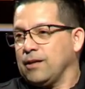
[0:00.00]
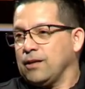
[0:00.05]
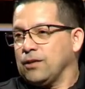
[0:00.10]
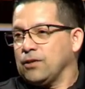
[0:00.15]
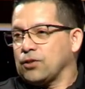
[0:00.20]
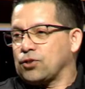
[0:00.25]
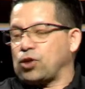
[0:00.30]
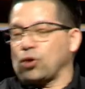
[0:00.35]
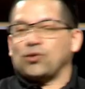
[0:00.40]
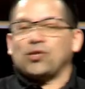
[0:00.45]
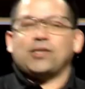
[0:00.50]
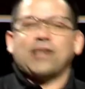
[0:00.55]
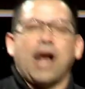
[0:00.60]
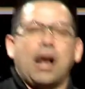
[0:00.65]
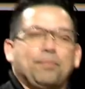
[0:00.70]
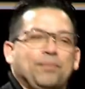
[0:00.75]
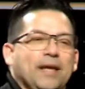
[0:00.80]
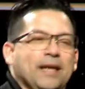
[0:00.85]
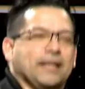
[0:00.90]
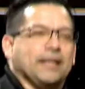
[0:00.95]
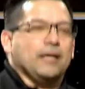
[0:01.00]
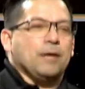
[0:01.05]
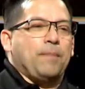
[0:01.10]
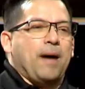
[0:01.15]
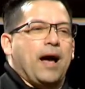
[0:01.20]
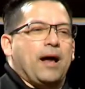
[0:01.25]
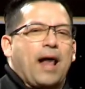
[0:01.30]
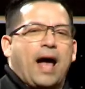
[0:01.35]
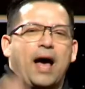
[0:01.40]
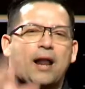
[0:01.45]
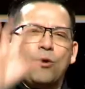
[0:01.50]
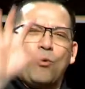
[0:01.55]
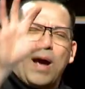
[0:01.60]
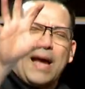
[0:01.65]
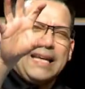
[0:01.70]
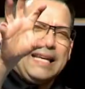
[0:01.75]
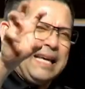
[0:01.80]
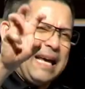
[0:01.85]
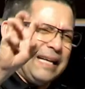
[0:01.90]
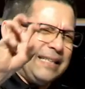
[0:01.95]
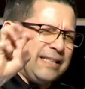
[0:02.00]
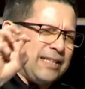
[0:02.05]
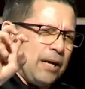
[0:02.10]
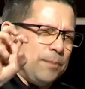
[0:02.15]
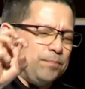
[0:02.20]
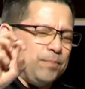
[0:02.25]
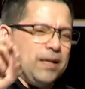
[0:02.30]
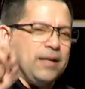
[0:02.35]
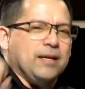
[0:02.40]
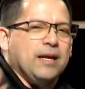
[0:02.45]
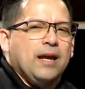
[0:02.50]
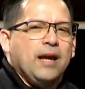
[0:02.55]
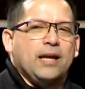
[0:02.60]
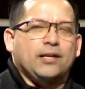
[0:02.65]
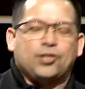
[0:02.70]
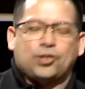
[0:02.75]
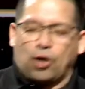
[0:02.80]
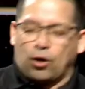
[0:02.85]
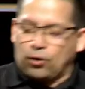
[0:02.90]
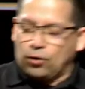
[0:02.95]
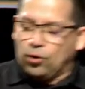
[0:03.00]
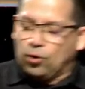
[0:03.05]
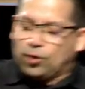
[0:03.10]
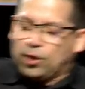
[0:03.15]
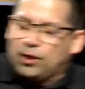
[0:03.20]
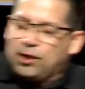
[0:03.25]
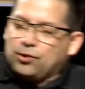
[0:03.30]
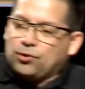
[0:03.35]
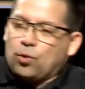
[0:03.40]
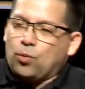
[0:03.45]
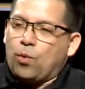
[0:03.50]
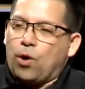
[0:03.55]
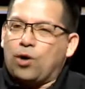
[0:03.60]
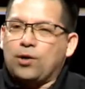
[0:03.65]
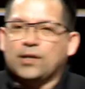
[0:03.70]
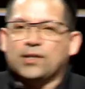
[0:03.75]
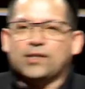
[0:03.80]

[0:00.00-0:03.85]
So stop thinking about how do I get something and start looking in the Word and